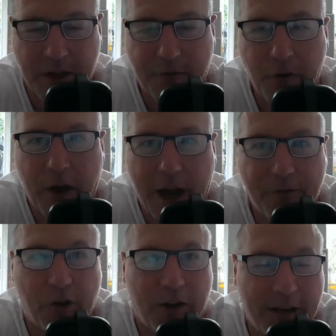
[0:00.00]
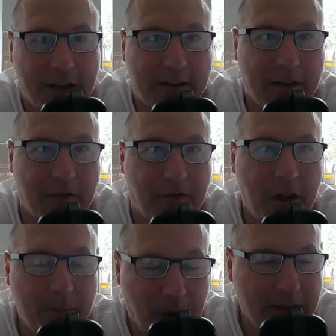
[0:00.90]
if you have got a negative
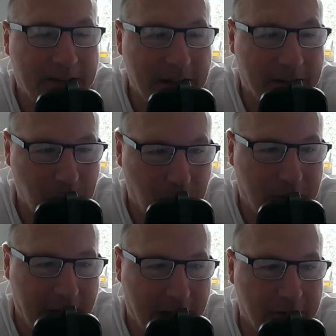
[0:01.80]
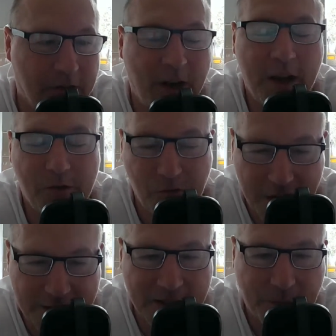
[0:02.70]
mindset towards Ange,
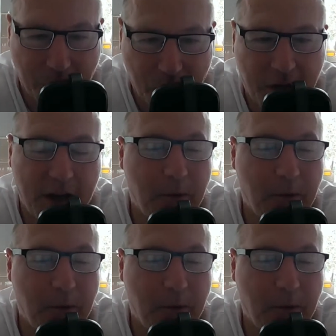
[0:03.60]
read this book.